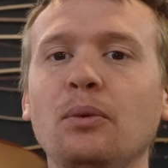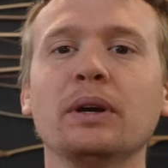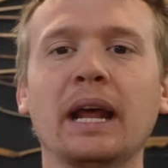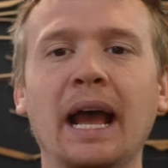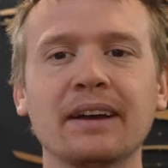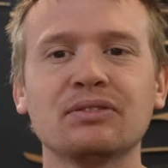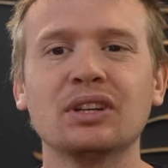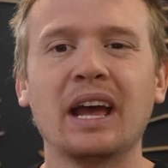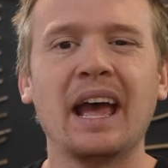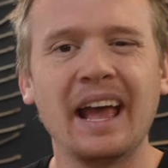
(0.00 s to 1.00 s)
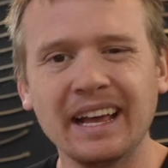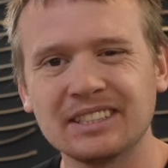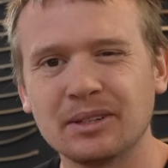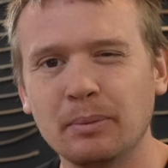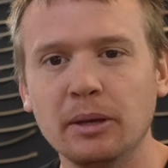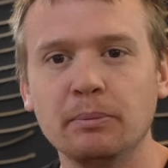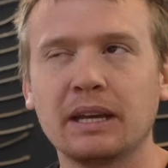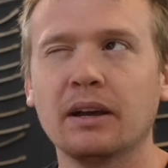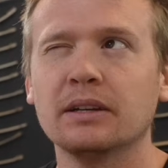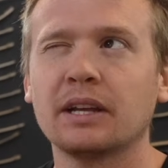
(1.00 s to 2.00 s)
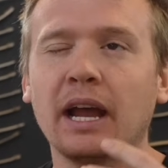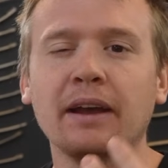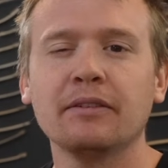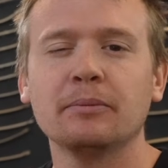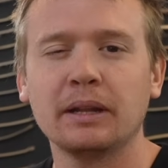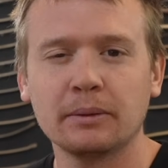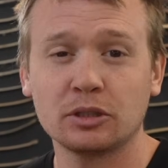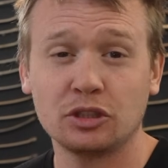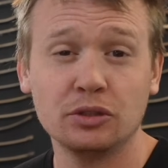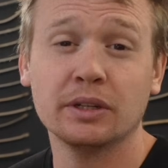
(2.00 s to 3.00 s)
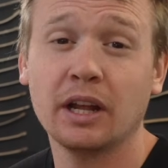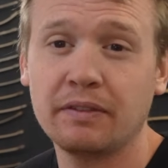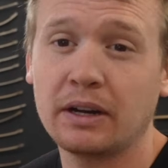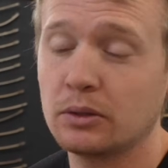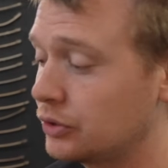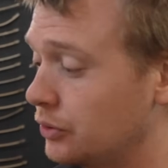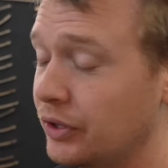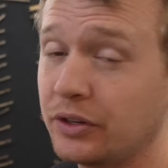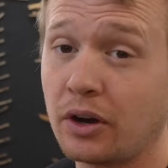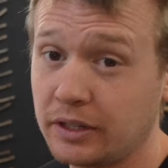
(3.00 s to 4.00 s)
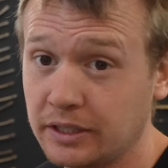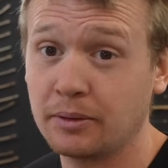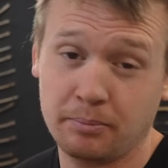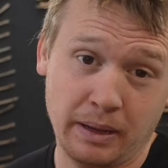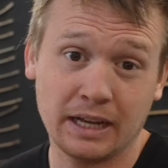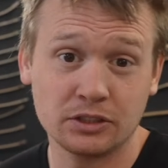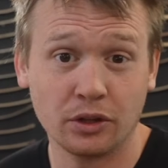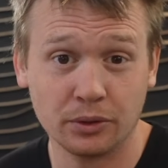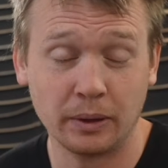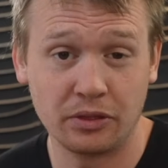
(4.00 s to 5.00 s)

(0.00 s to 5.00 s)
would have to estimate because I haven't been able to shoot enough arrows through the target to pass all the way